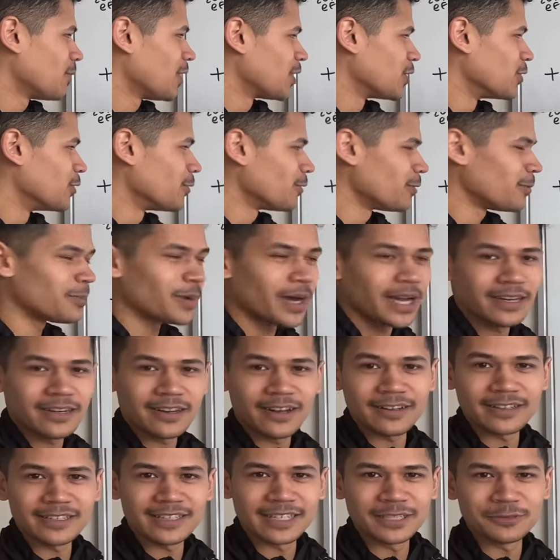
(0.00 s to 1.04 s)
You know what my
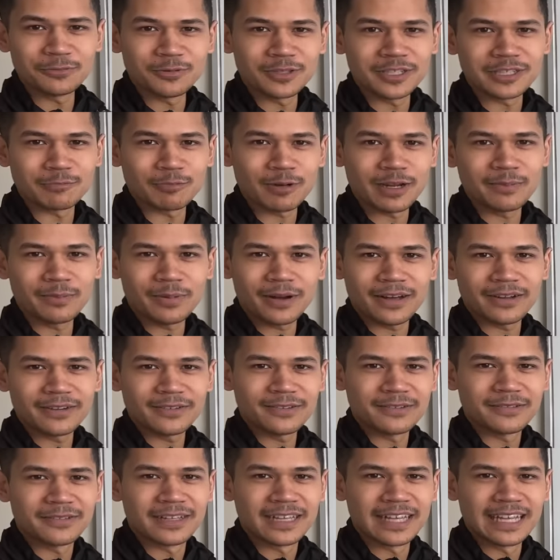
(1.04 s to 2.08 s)
dog does with the spray
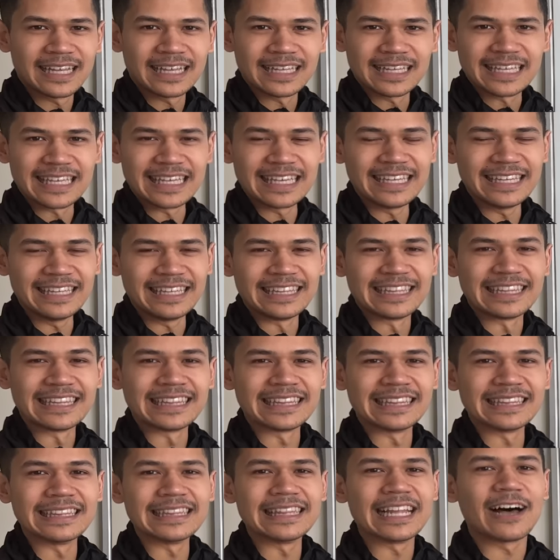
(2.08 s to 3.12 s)
bottle? He
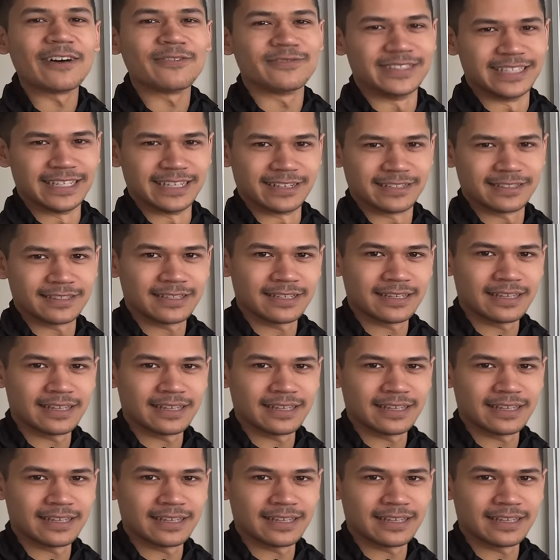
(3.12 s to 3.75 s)
loves it.